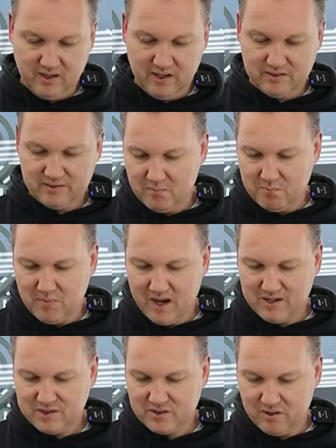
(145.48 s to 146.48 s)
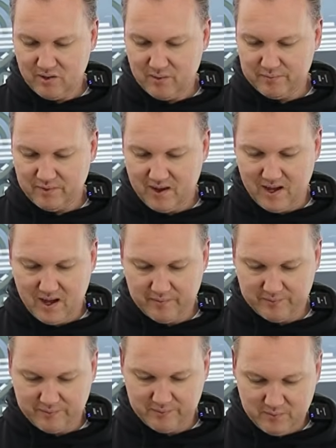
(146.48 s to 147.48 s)
let's mask off
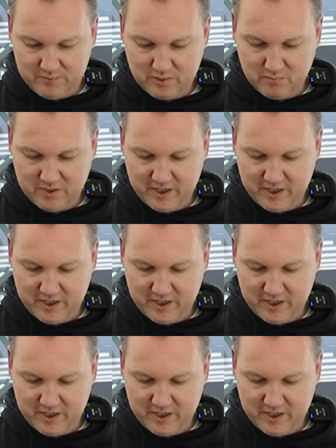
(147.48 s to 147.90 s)
half with some